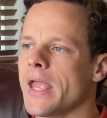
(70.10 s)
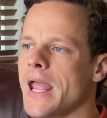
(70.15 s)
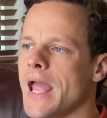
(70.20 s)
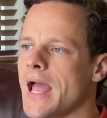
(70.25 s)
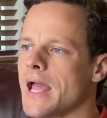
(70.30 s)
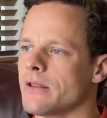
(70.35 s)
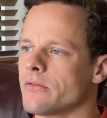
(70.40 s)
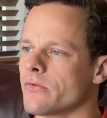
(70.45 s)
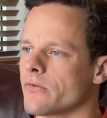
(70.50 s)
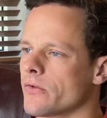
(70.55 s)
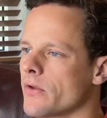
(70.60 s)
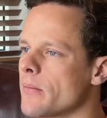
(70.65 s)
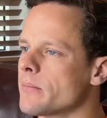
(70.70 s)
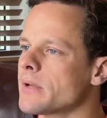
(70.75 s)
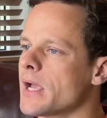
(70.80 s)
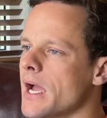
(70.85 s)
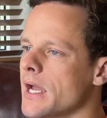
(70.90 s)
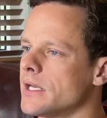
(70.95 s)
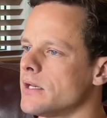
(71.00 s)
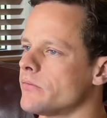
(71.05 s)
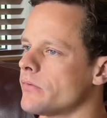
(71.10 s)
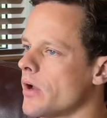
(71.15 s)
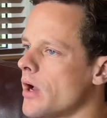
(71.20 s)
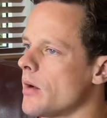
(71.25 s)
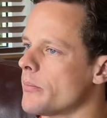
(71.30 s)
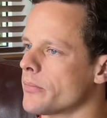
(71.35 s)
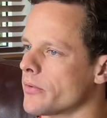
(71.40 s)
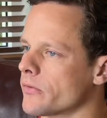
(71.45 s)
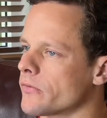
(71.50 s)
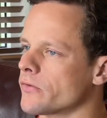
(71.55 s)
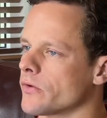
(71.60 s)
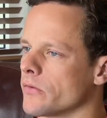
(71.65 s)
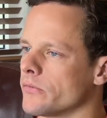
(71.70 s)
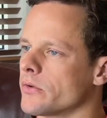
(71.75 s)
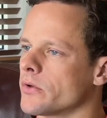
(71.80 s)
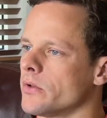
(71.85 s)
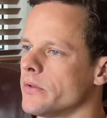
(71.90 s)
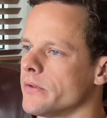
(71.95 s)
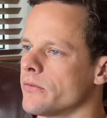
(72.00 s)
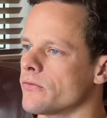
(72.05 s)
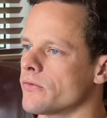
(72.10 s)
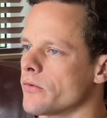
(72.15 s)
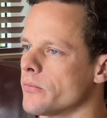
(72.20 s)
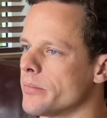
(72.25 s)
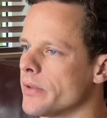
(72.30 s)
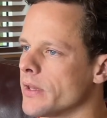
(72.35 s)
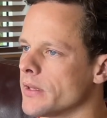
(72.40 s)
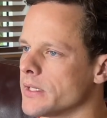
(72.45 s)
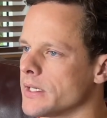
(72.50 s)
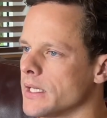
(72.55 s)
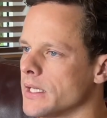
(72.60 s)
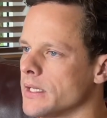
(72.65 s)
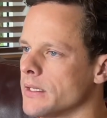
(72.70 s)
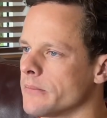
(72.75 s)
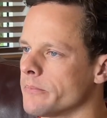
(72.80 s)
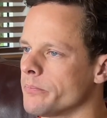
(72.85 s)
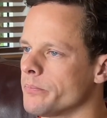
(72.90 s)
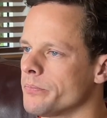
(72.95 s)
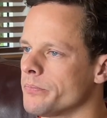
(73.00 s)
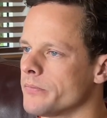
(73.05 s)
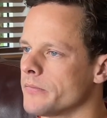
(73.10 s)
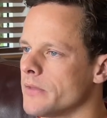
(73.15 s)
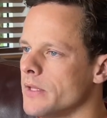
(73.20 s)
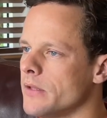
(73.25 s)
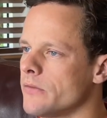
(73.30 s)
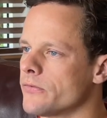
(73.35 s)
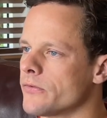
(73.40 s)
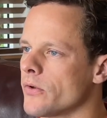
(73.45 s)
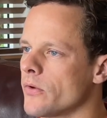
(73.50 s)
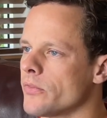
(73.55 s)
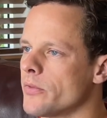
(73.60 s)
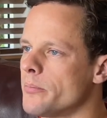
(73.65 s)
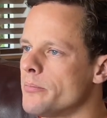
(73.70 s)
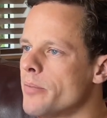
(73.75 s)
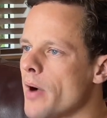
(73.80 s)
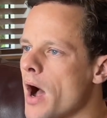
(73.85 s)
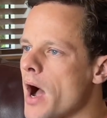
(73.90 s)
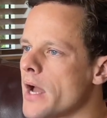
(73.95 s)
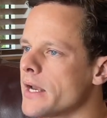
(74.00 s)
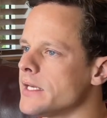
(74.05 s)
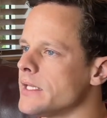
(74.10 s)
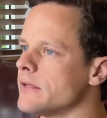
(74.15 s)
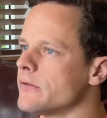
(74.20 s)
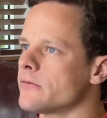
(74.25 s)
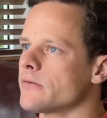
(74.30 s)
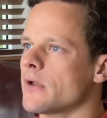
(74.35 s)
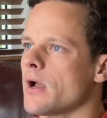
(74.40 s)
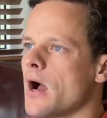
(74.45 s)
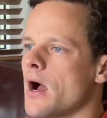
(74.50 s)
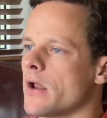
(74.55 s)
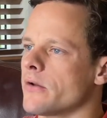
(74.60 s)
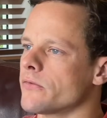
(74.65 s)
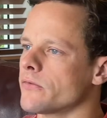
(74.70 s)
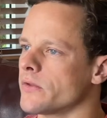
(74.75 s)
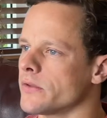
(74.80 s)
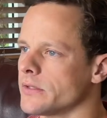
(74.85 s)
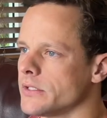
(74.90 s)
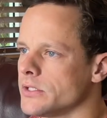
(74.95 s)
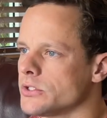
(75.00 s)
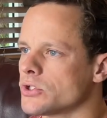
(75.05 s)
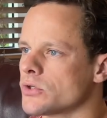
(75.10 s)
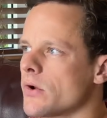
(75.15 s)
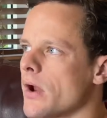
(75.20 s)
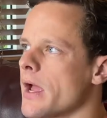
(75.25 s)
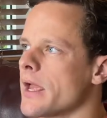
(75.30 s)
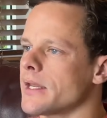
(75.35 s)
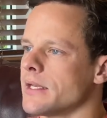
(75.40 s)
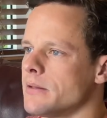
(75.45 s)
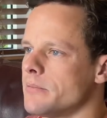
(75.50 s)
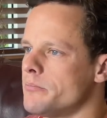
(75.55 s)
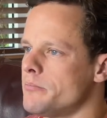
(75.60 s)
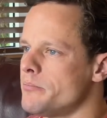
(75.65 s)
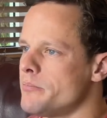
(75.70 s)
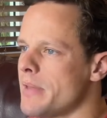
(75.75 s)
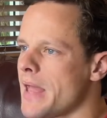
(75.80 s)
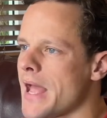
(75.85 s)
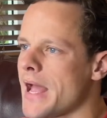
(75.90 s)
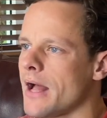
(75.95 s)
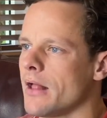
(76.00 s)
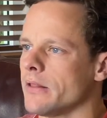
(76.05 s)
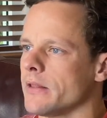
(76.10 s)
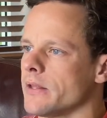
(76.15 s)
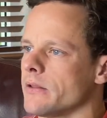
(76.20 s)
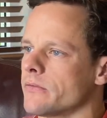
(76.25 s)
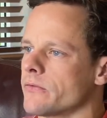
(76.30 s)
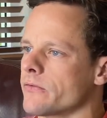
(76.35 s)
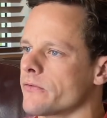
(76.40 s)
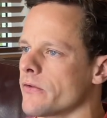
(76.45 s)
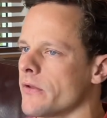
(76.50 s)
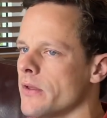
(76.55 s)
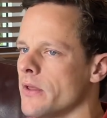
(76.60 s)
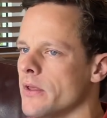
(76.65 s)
had some kind of upper cervical instability. And so the body is constantly trying to balance